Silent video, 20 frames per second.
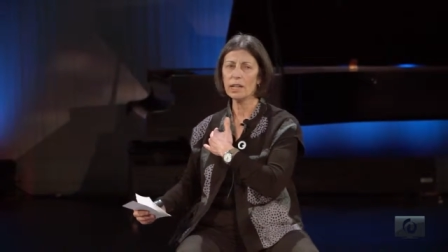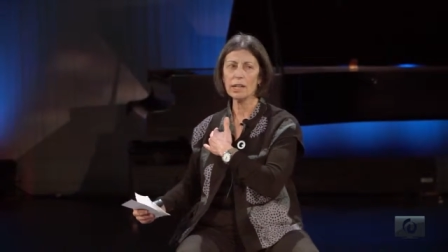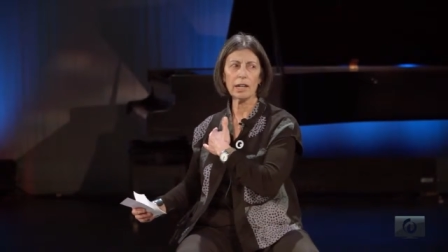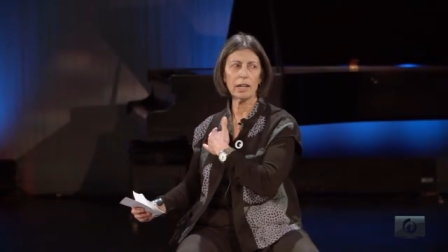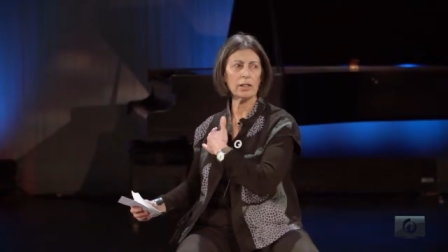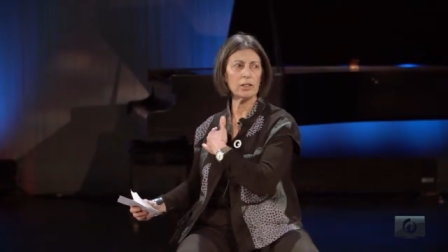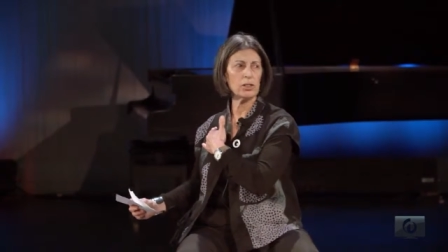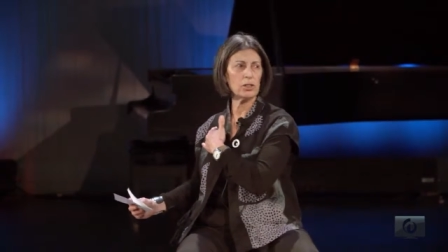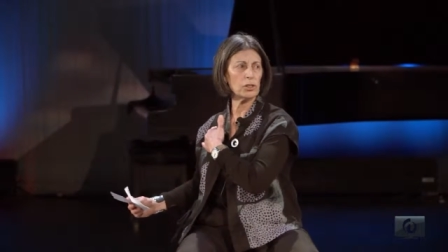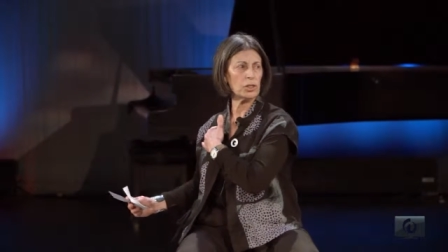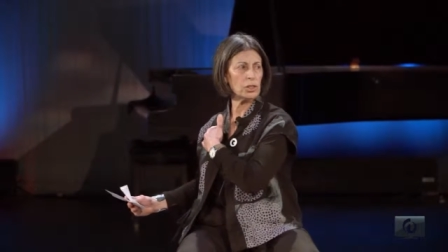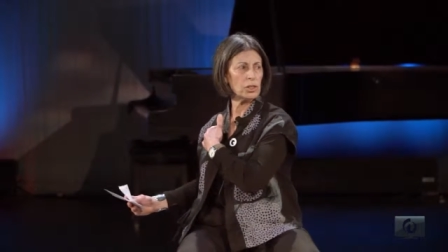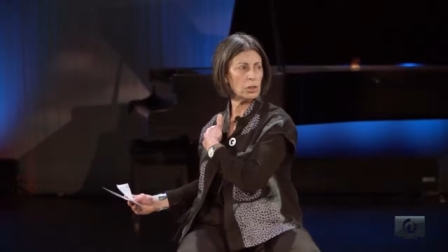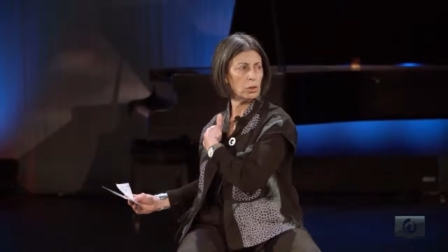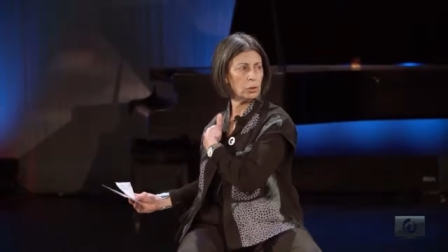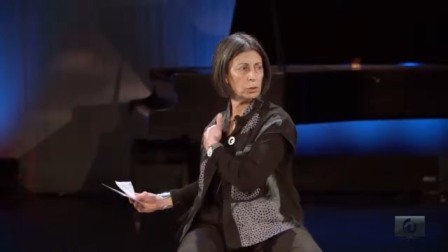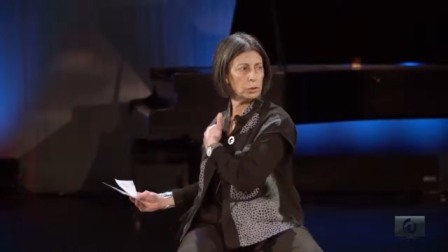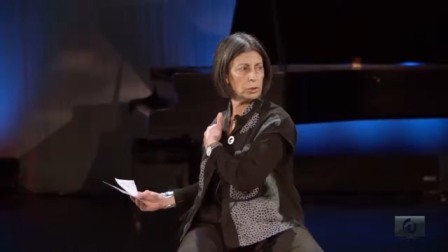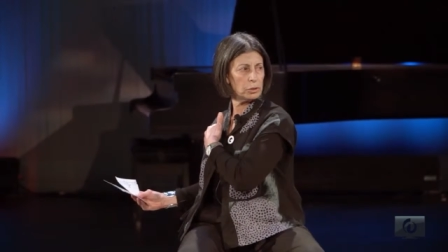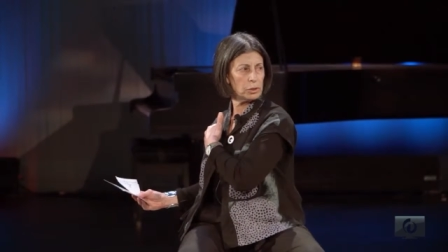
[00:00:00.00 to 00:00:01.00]
as your
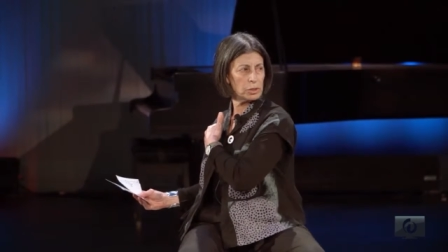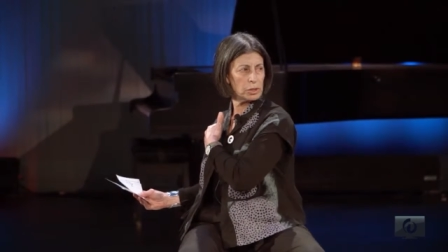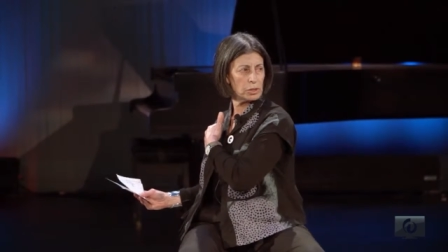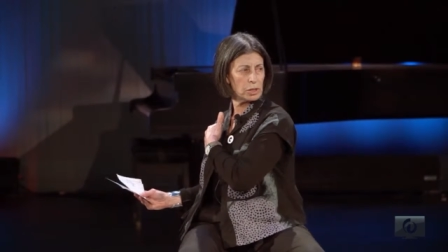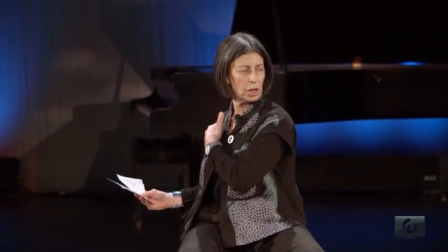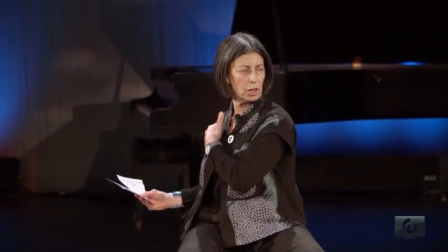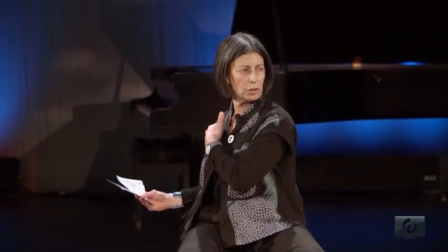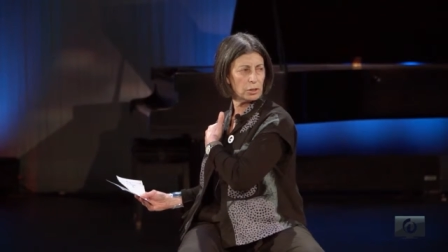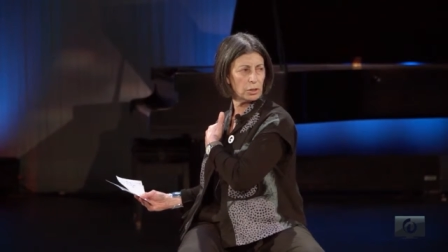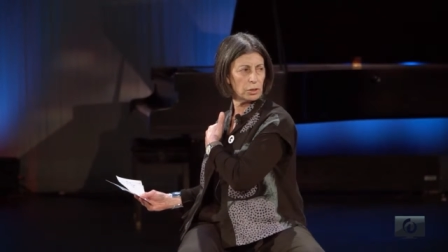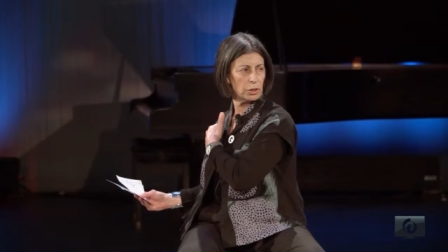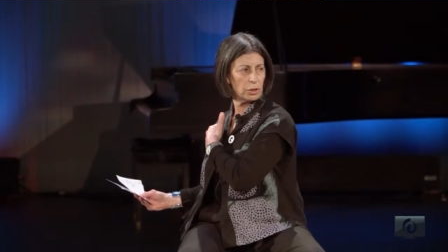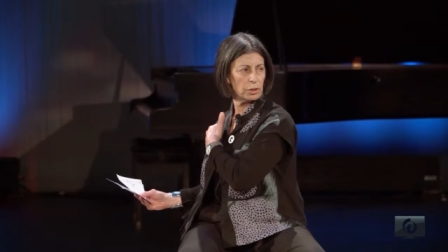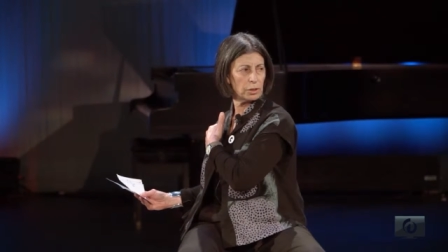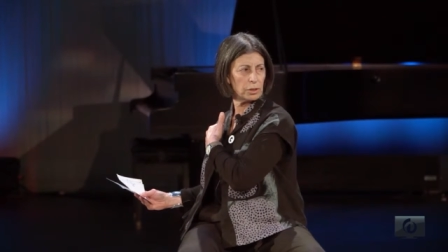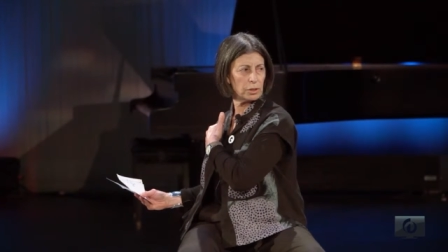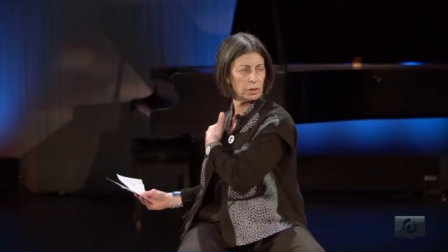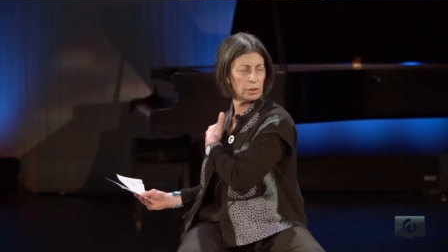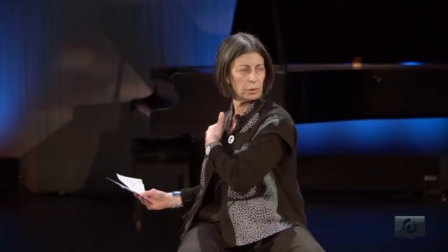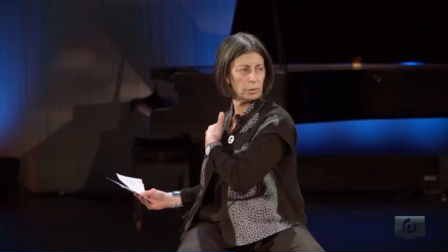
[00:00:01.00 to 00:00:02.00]
shoulders
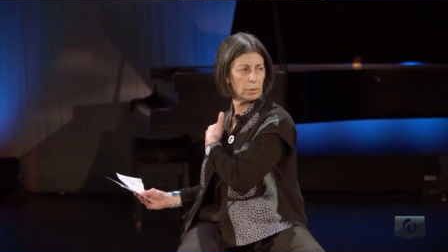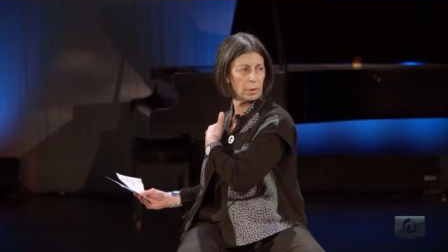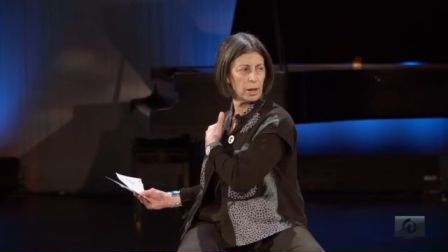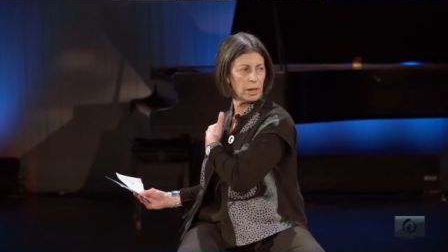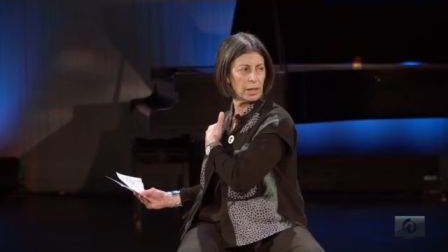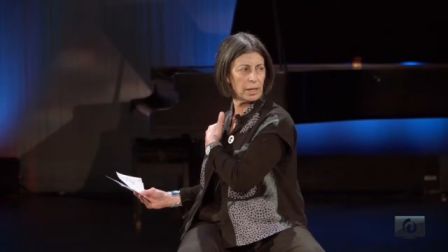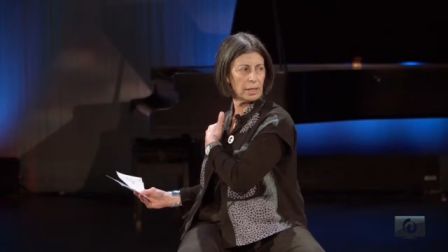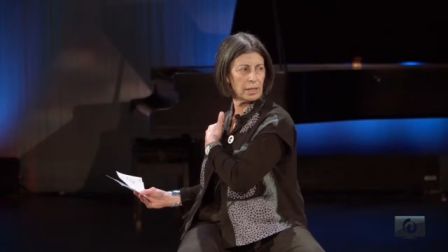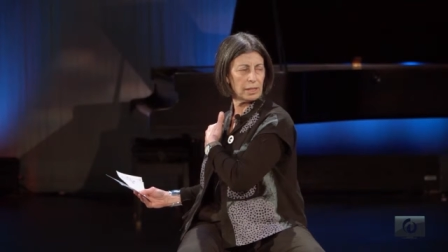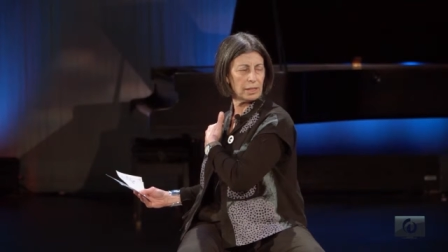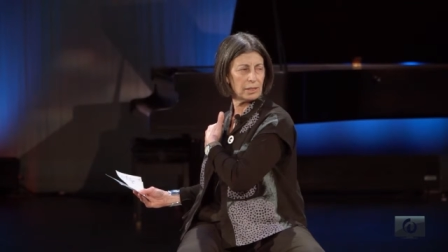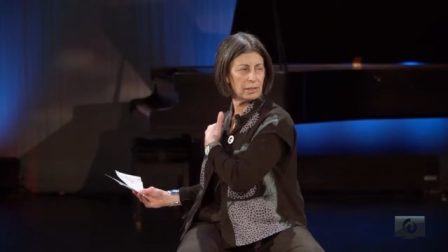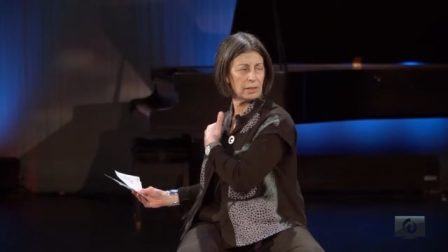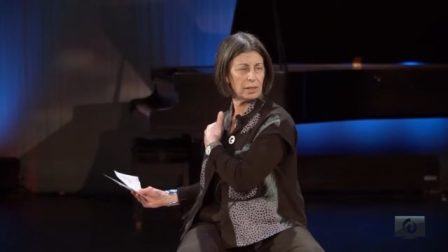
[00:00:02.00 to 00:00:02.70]
turn to the right,